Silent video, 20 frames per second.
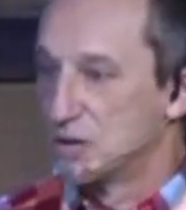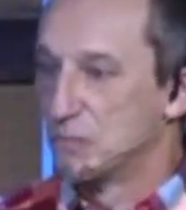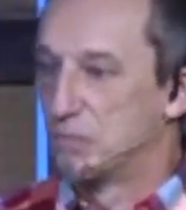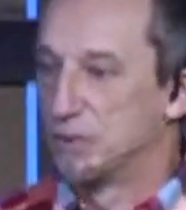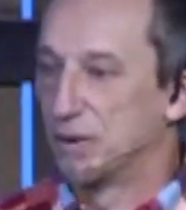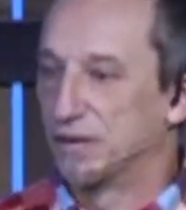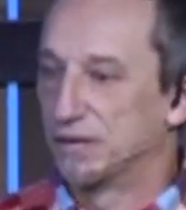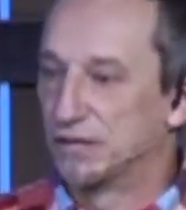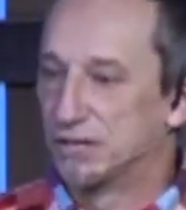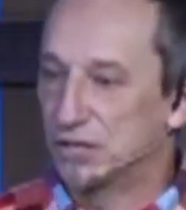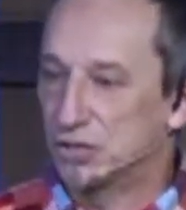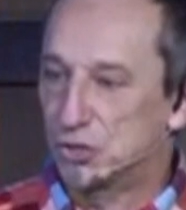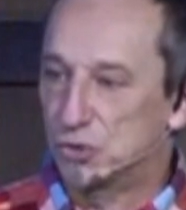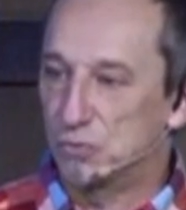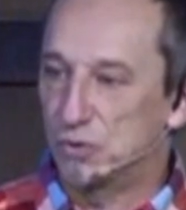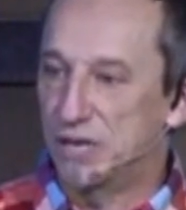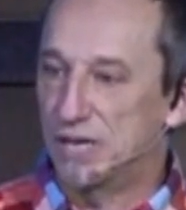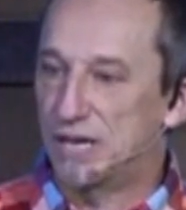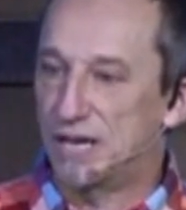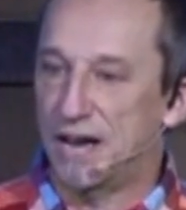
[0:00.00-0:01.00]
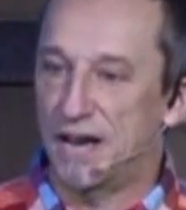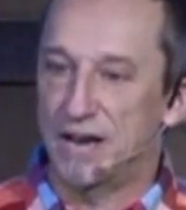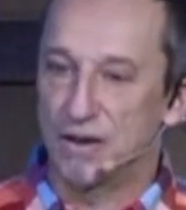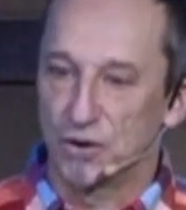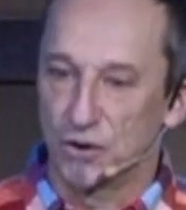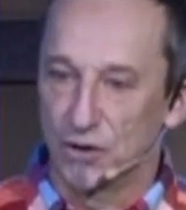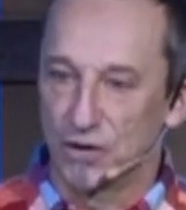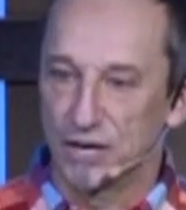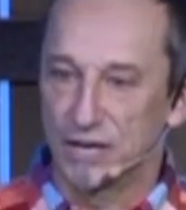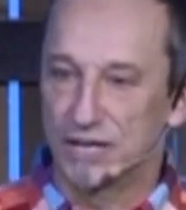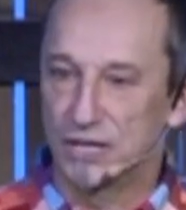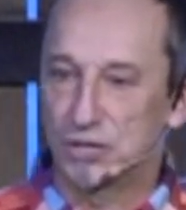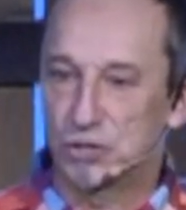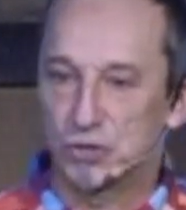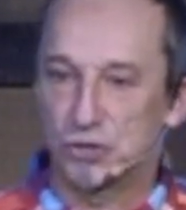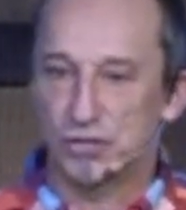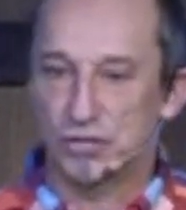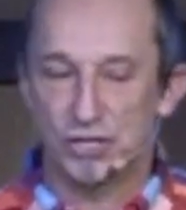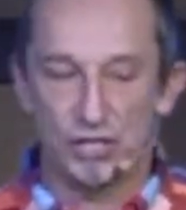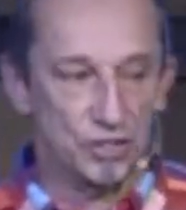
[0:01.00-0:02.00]
But this week I heard an
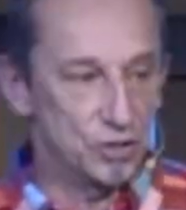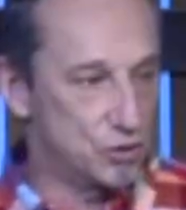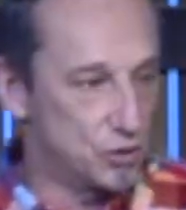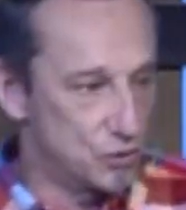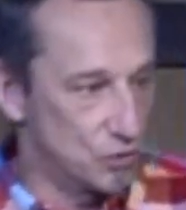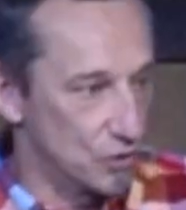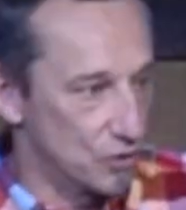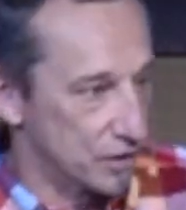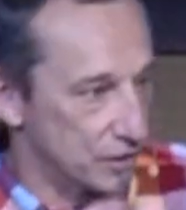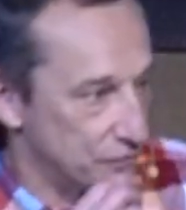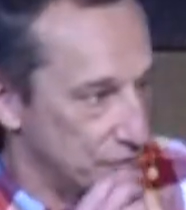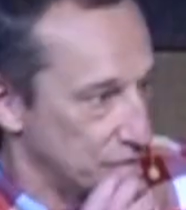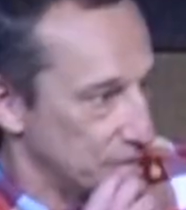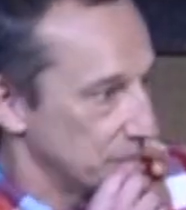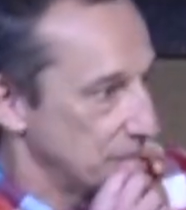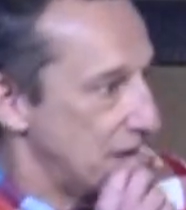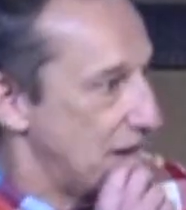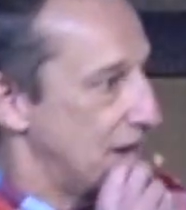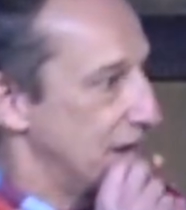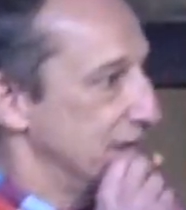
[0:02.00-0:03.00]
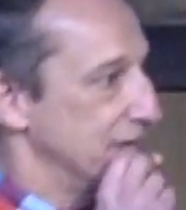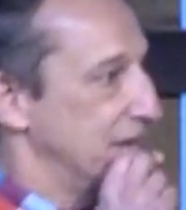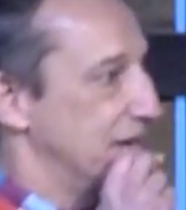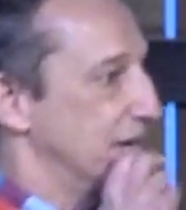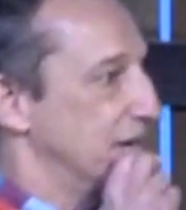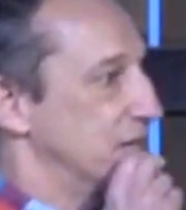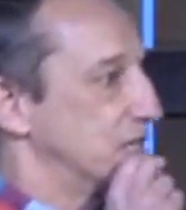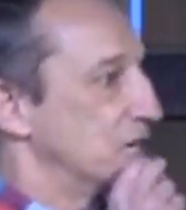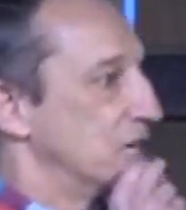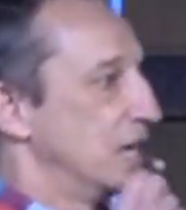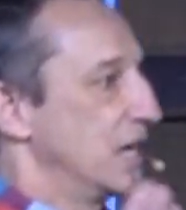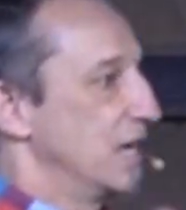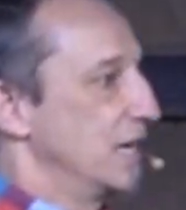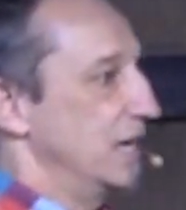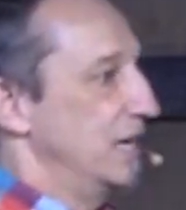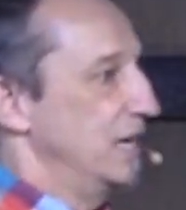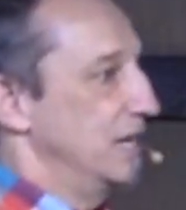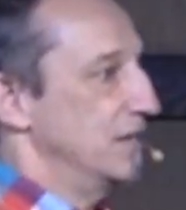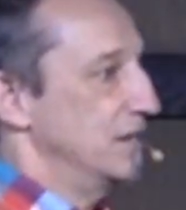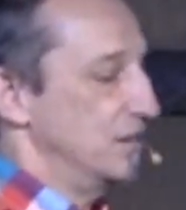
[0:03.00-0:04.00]
interesting story from that. And
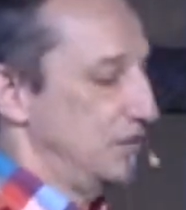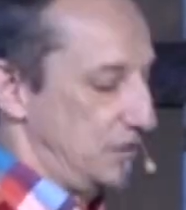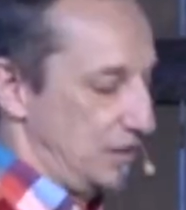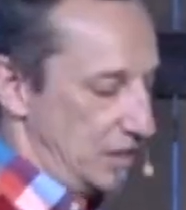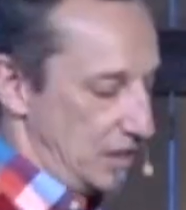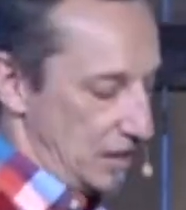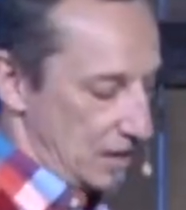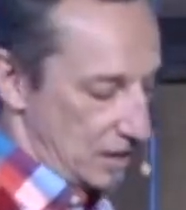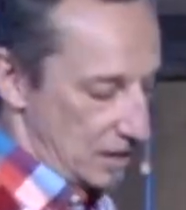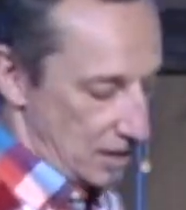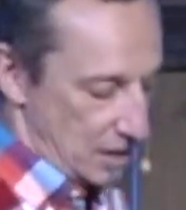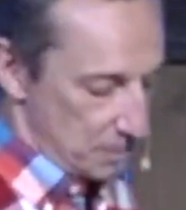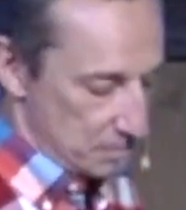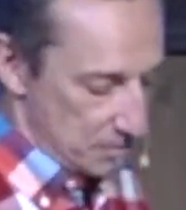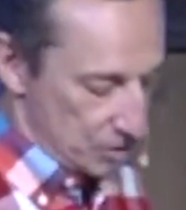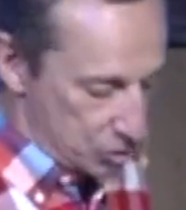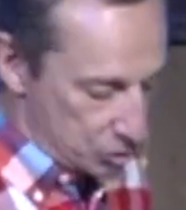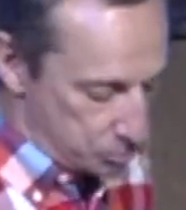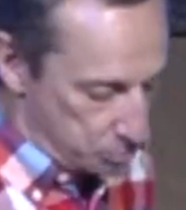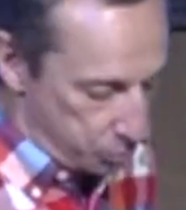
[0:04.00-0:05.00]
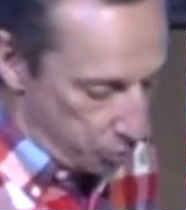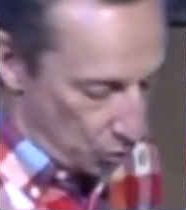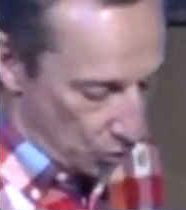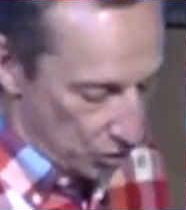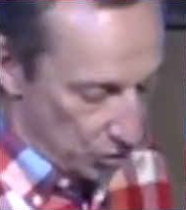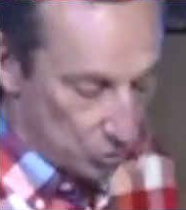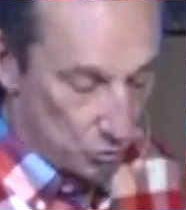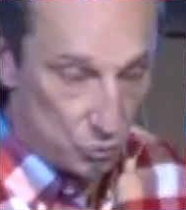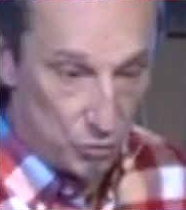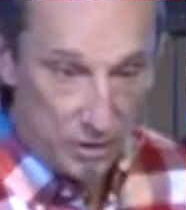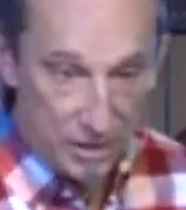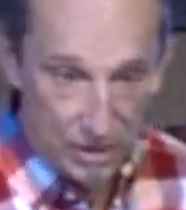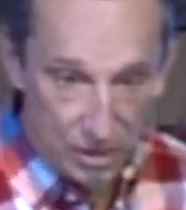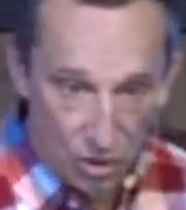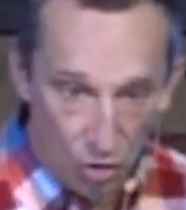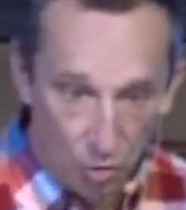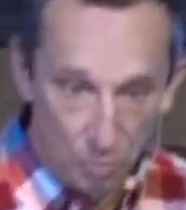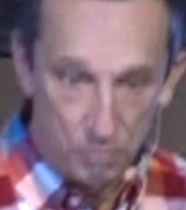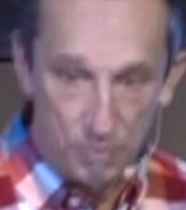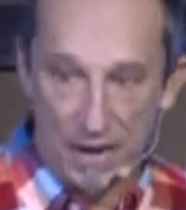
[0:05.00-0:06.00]
in the uh, Miss Puerto
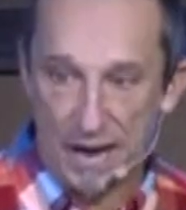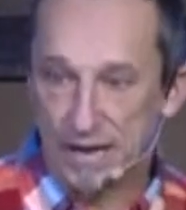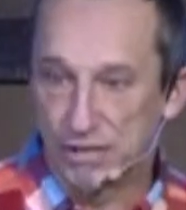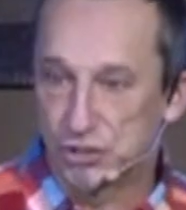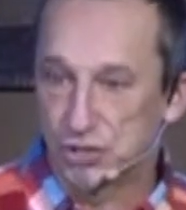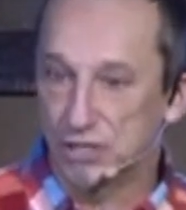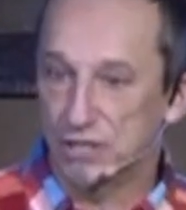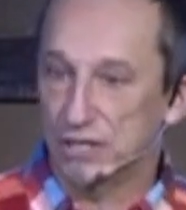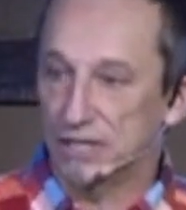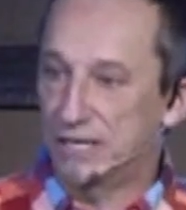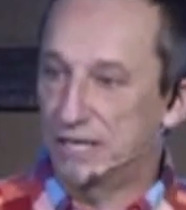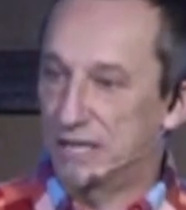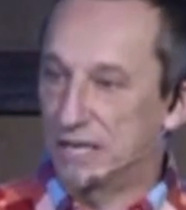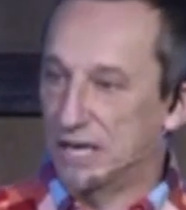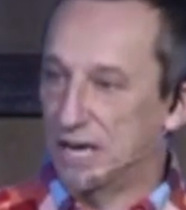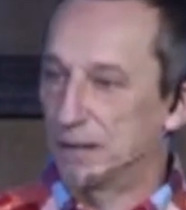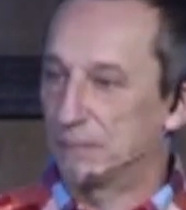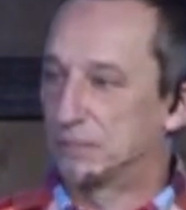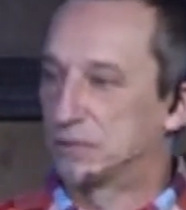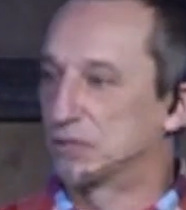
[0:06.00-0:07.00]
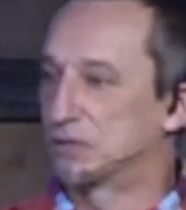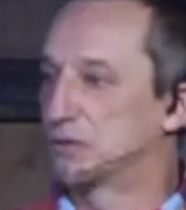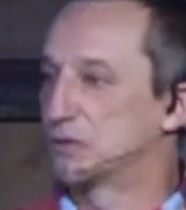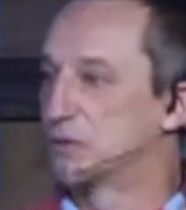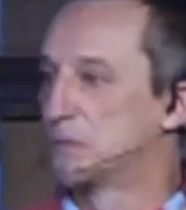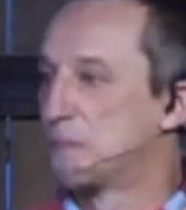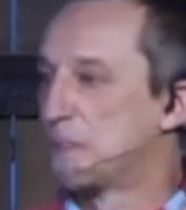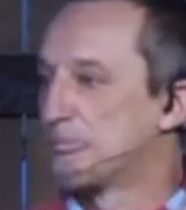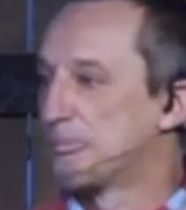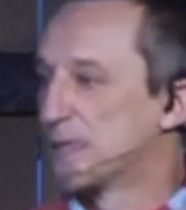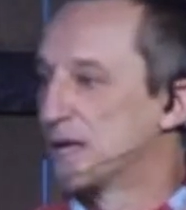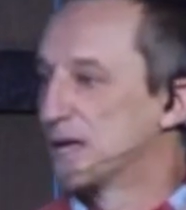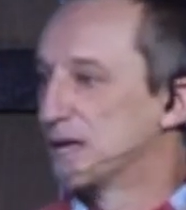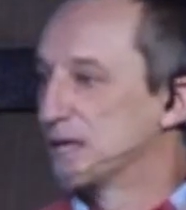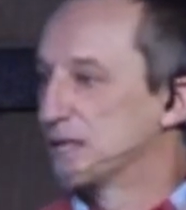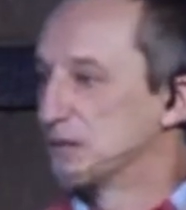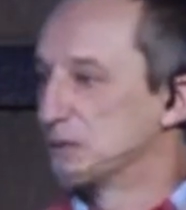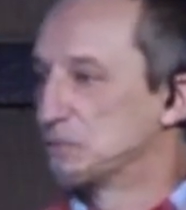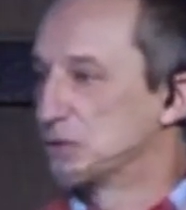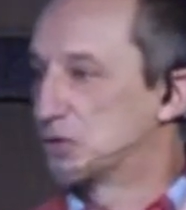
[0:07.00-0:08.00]
Rico pageant leading up to
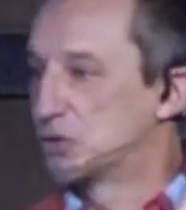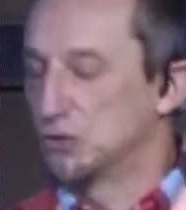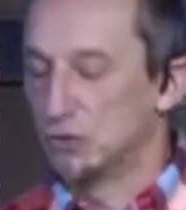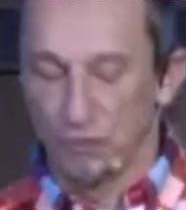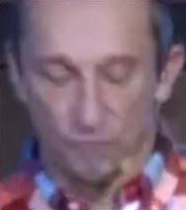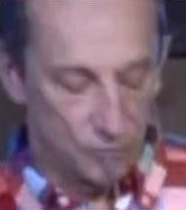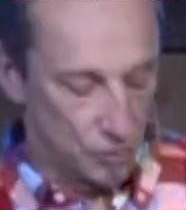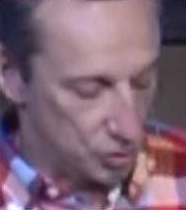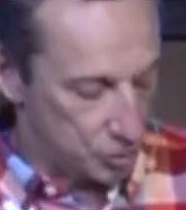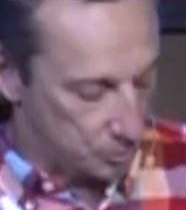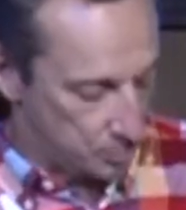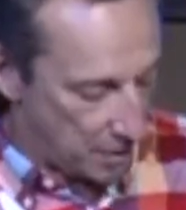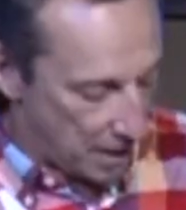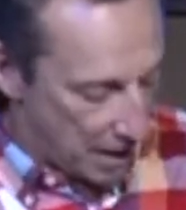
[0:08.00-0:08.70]
the Miss Universe